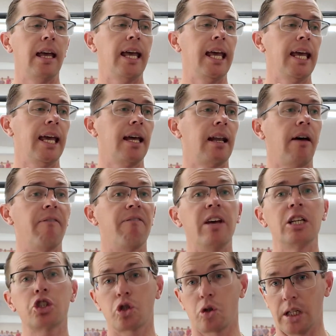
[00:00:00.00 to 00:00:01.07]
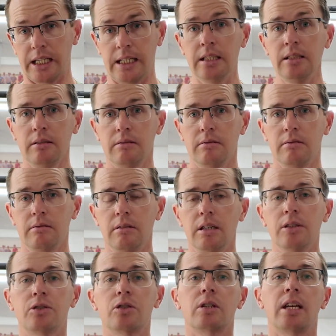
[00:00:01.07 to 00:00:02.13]
And eventually
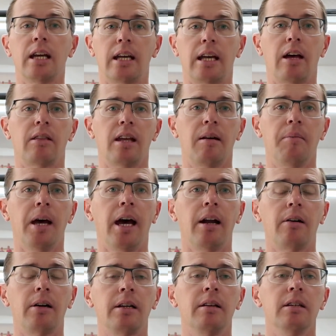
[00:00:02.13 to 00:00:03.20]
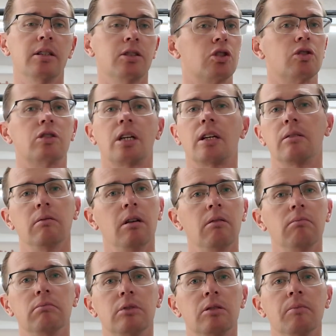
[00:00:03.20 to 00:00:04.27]
it should kick out that battery. It should say,
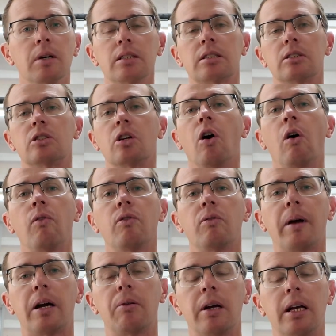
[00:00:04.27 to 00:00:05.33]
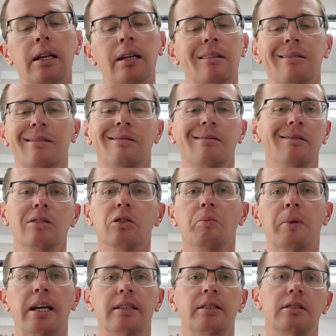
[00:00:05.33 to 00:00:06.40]
nope, too much, it's over my rating, no
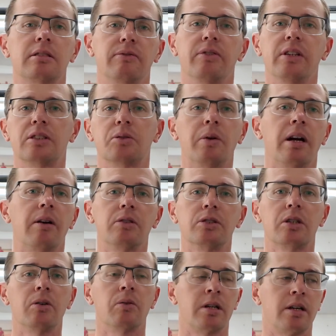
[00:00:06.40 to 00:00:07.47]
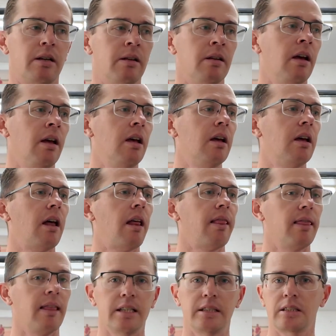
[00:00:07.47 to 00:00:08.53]
mas, fix whatever's going on.
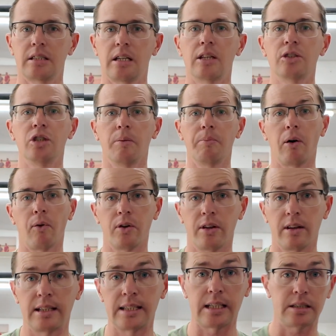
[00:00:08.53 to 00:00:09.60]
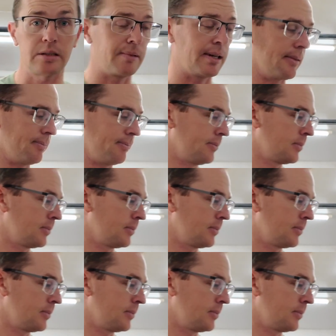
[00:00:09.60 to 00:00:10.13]
Let's jump over to the test rig.